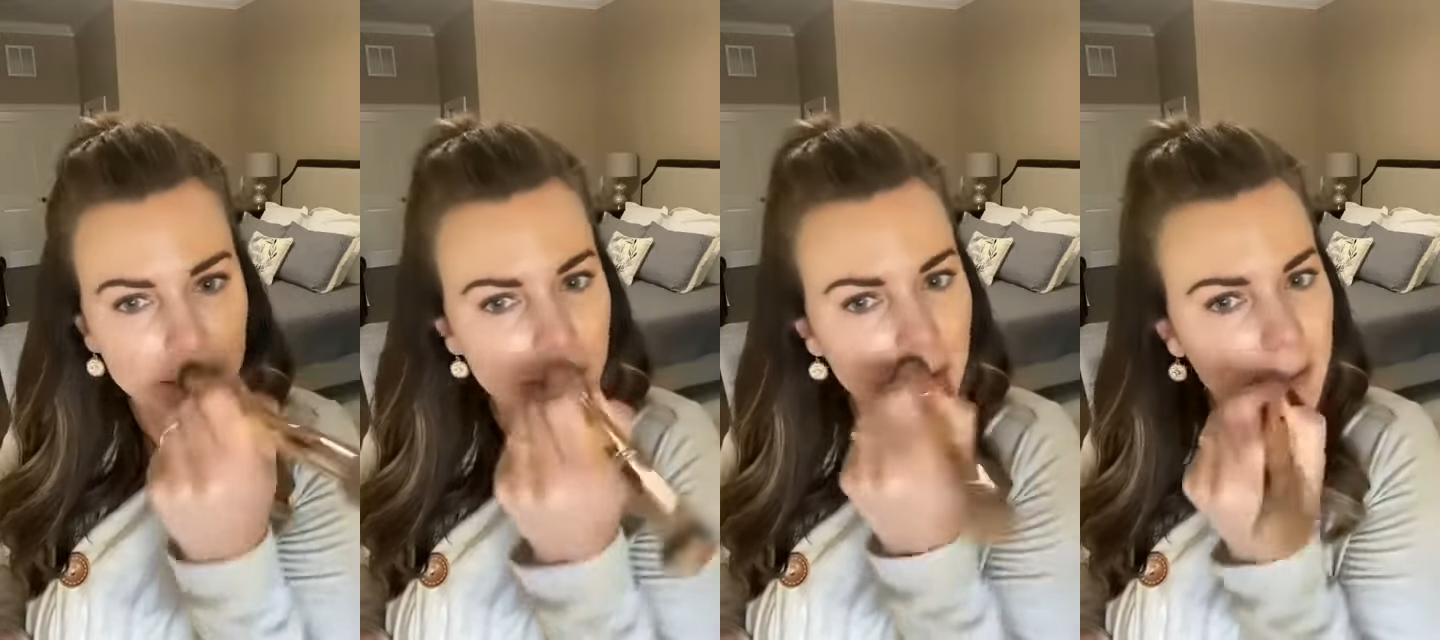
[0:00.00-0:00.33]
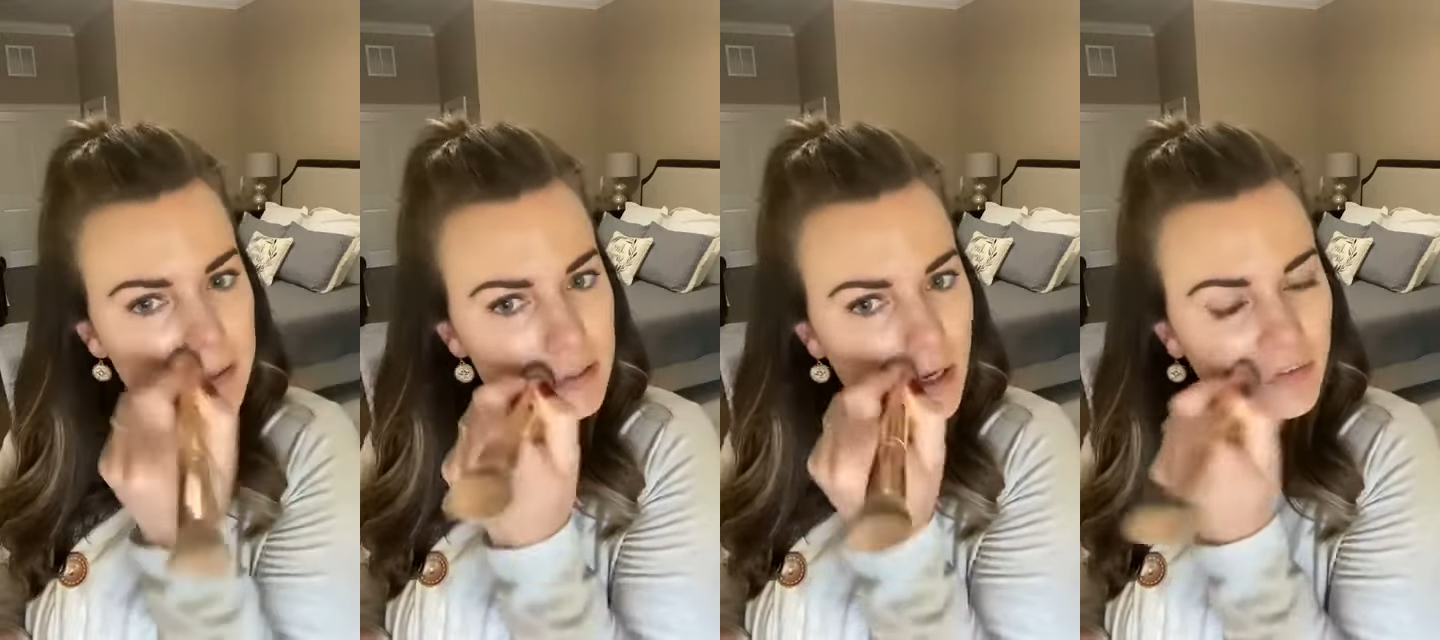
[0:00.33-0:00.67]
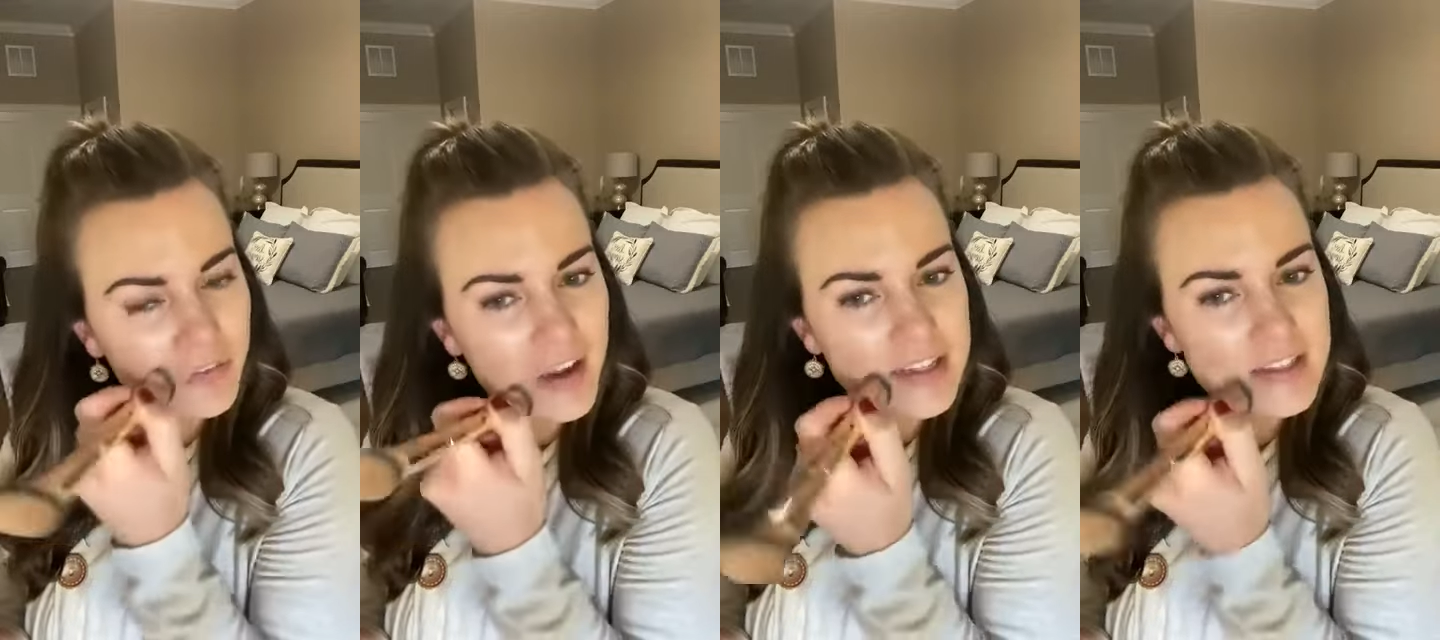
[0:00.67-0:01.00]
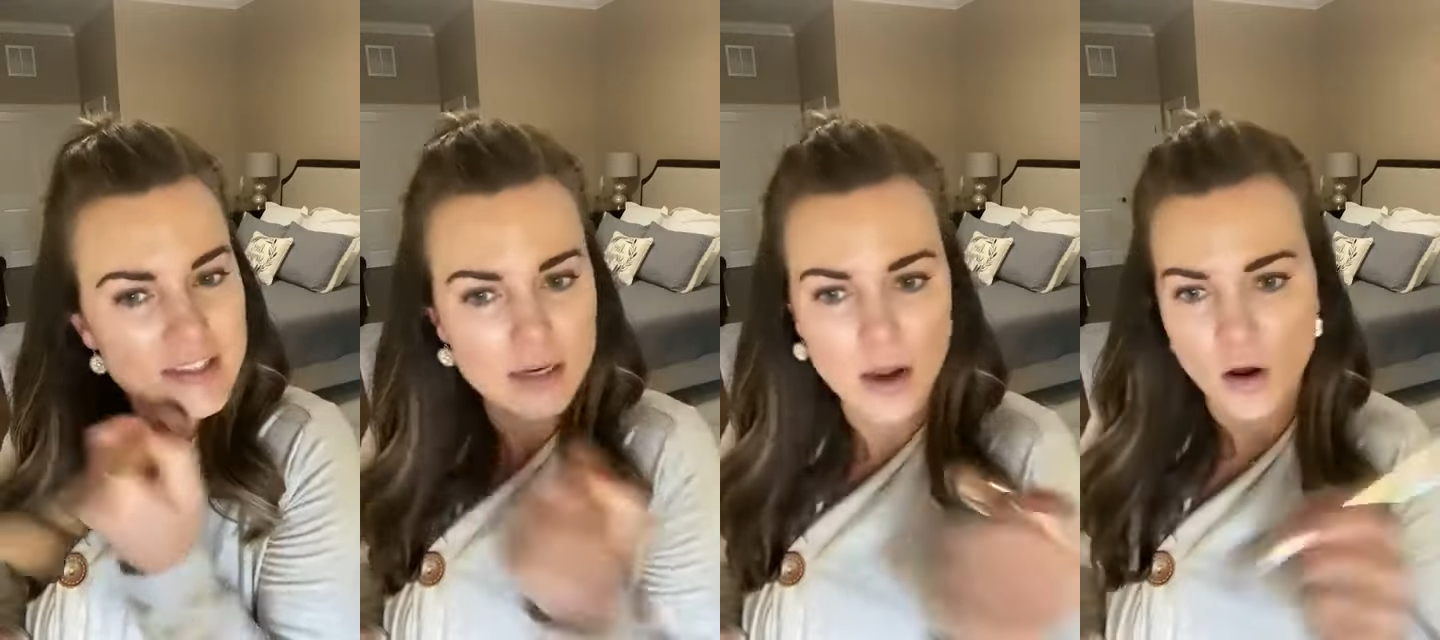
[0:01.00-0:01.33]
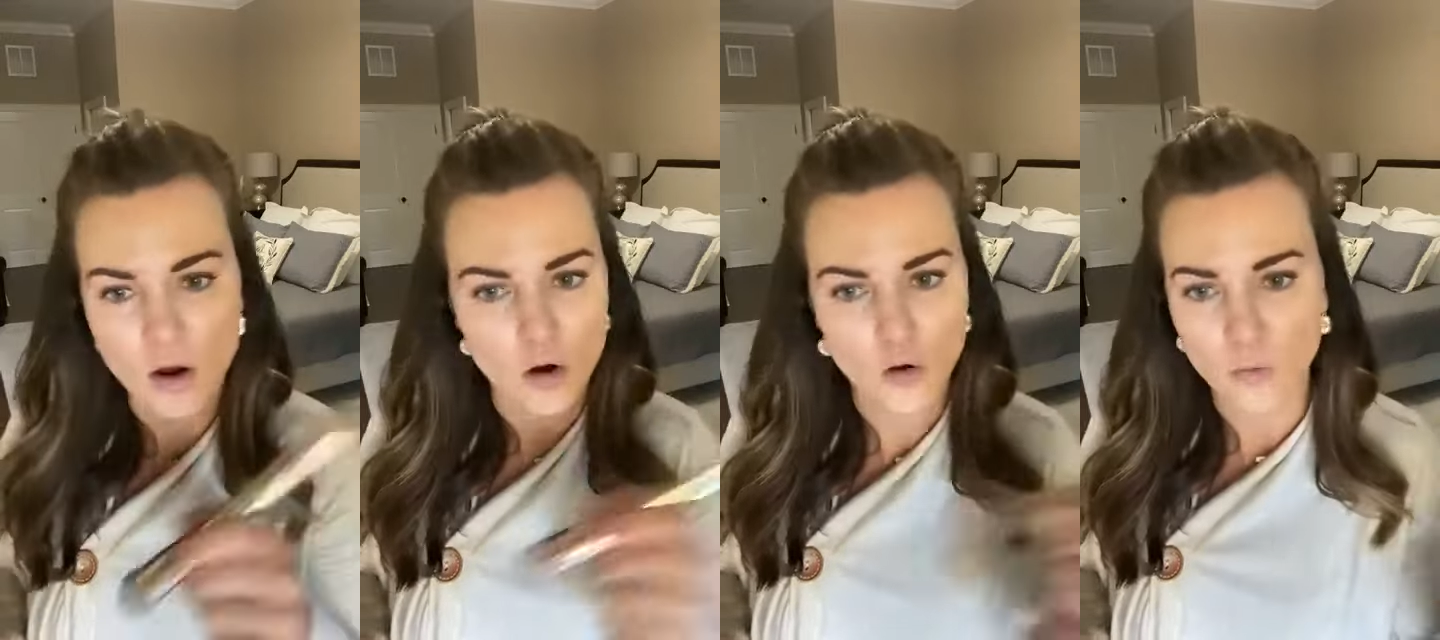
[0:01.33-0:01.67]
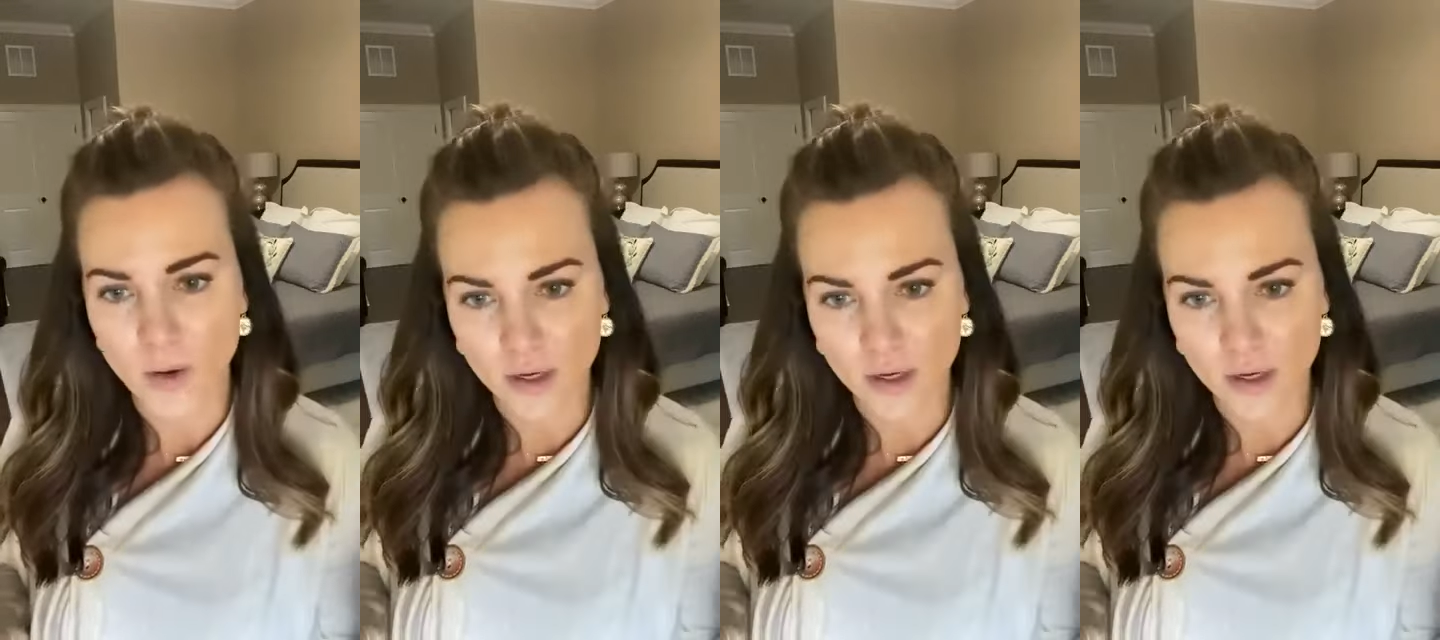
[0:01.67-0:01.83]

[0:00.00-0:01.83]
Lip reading: because our face is not all one